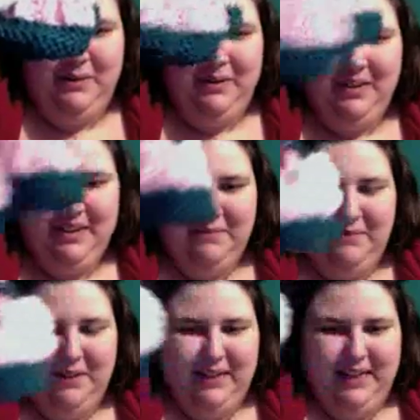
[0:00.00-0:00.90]
I'm really
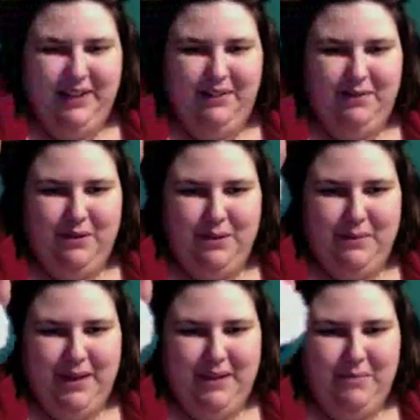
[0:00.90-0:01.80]
looking forward to making
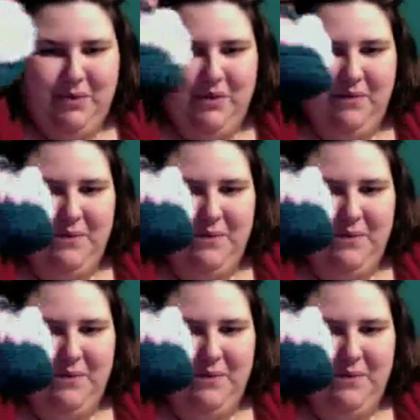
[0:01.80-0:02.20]
more of them.